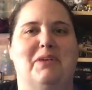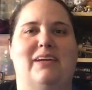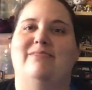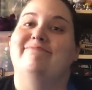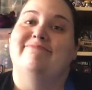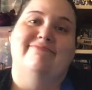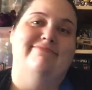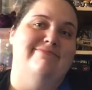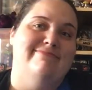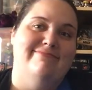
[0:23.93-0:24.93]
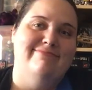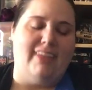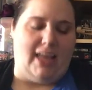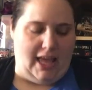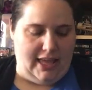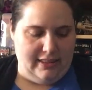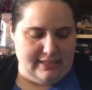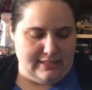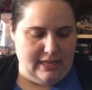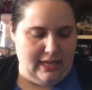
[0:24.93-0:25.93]
but at
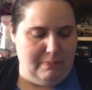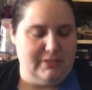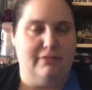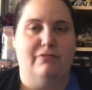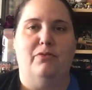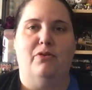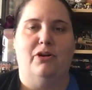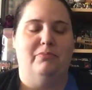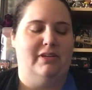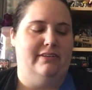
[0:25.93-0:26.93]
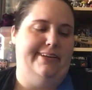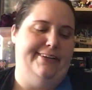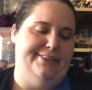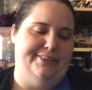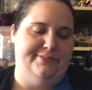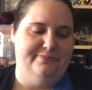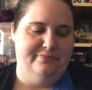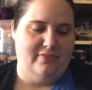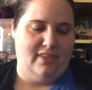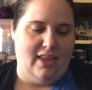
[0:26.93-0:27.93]
least they keep us informed and I don't know.
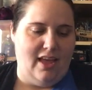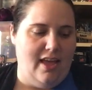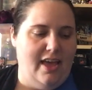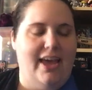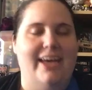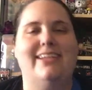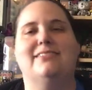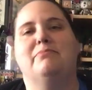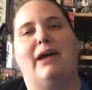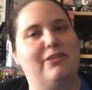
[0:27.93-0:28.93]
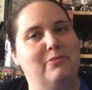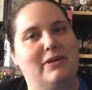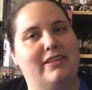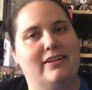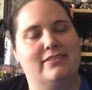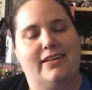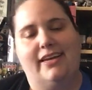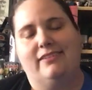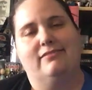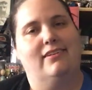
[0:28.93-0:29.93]
It doesn't bother me that it's
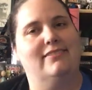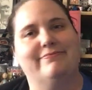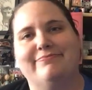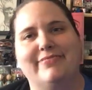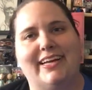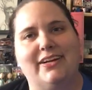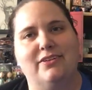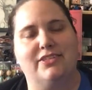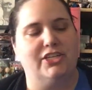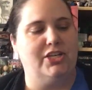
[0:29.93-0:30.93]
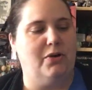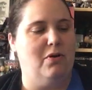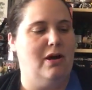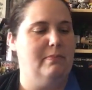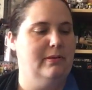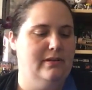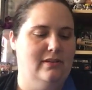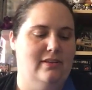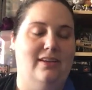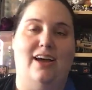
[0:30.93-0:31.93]
late. I know it's going to show up
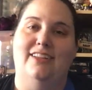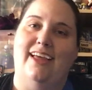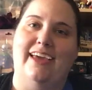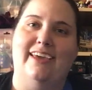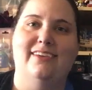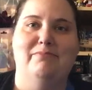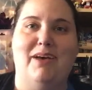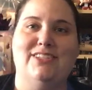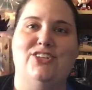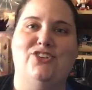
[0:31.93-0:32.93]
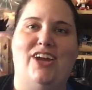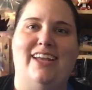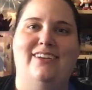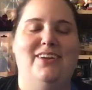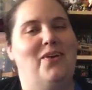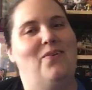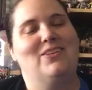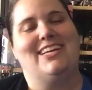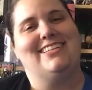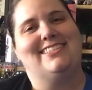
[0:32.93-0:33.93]
unlike Box of Dread,
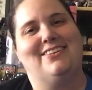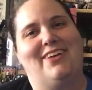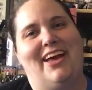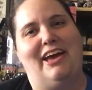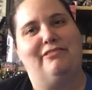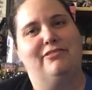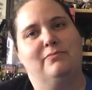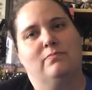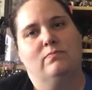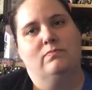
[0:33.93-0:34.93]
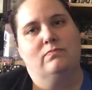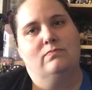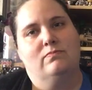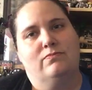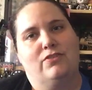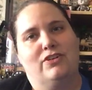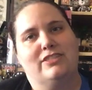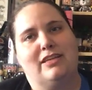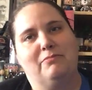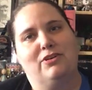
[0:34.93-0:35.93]
which I still don't have for
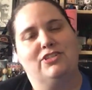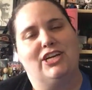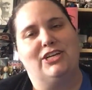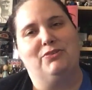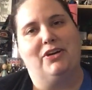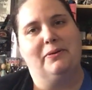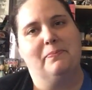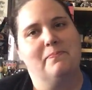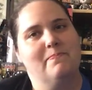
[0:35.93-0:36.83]
December and January.